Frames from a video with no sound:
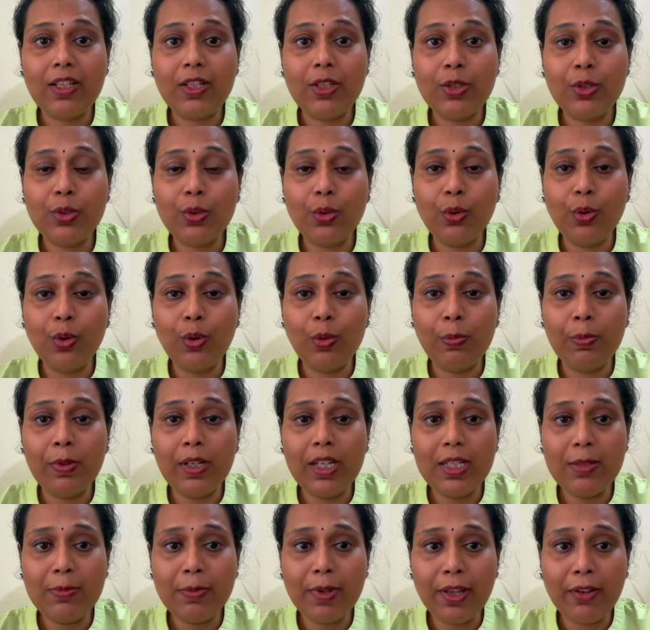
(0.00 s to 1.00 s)
so,
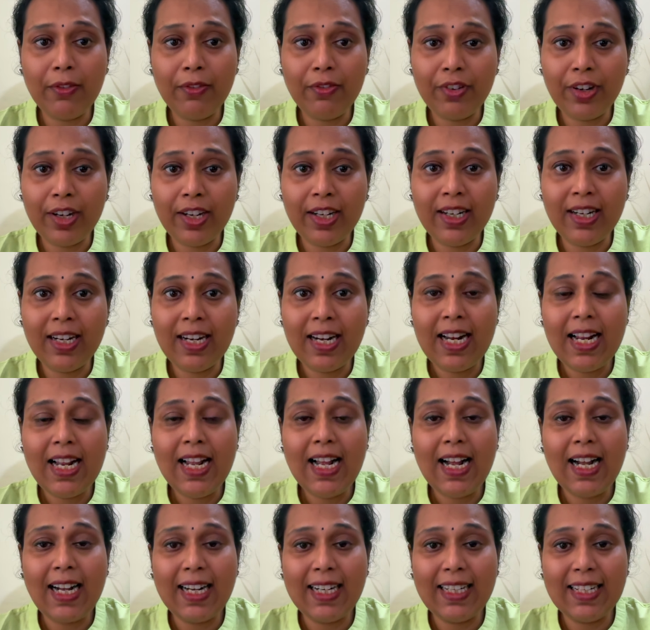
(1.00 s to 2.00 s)
please, my friend,
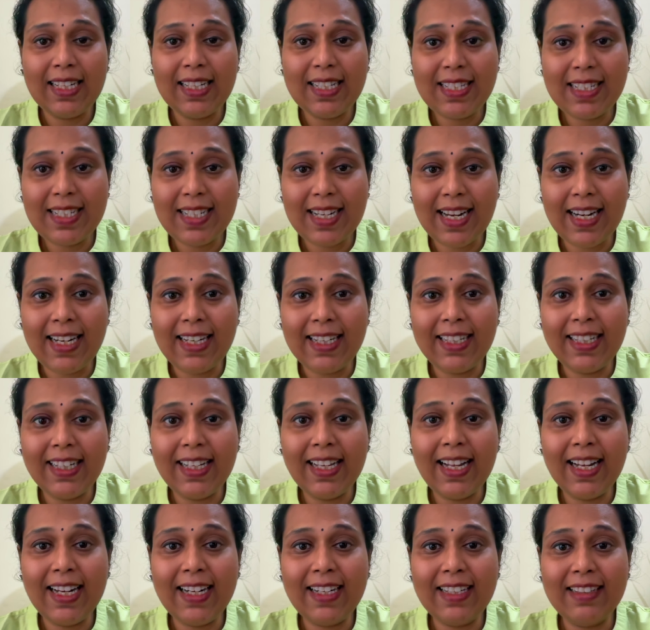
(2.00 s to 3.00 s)
understand
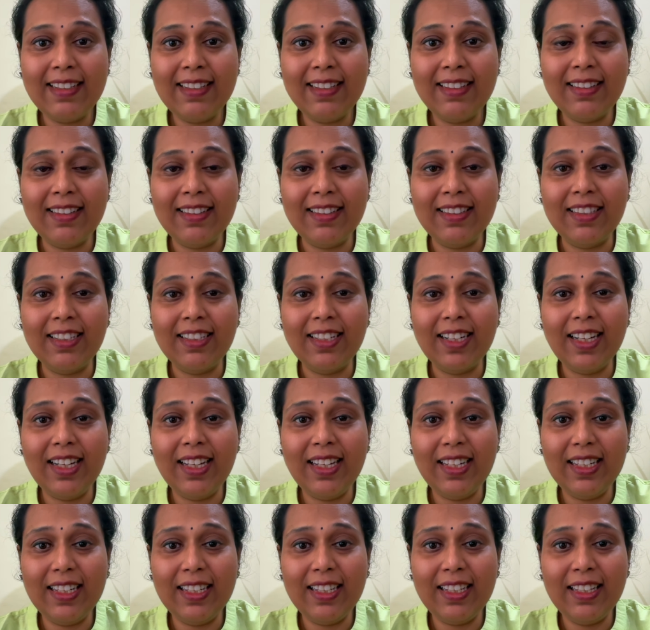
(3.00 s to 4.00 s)
that uh,
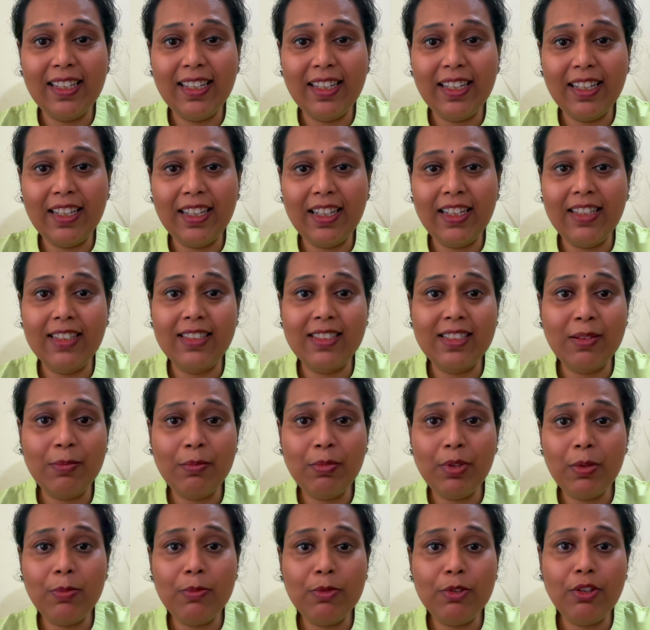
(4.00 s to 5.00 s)
the
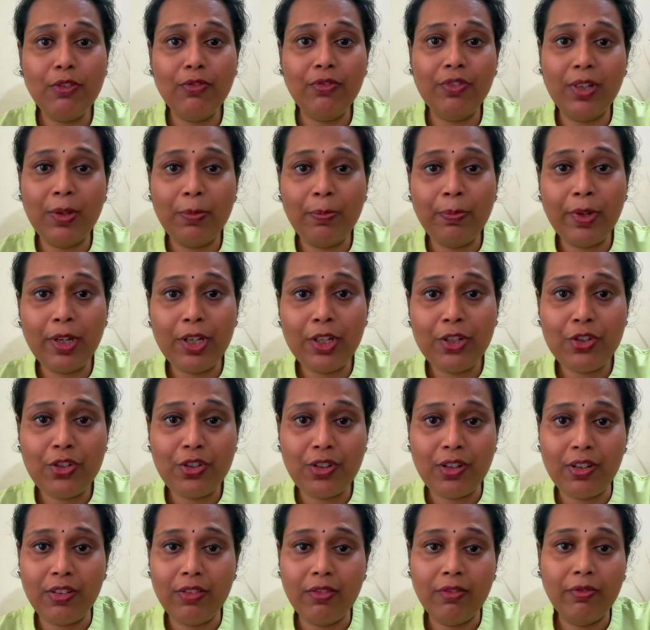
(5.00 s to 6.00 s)
symptoms of
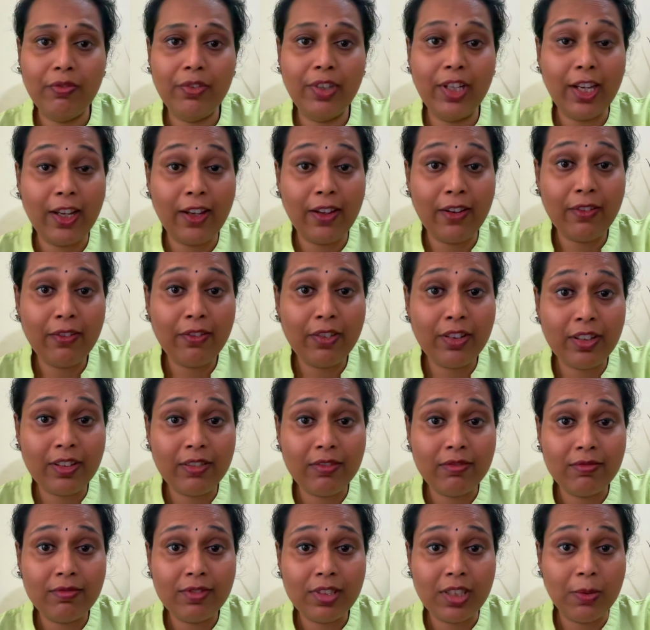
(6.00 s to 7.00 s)
depression, we have uh,
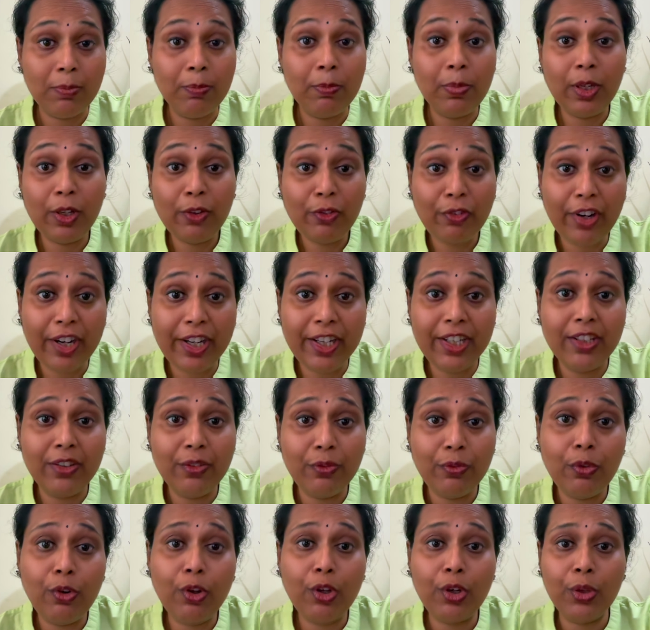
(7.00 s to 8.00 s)
simplified
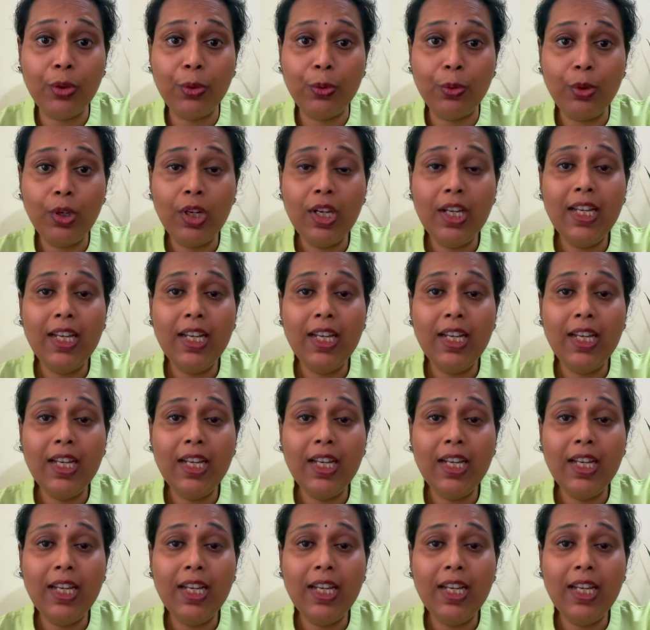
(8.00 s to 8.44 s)
it for you,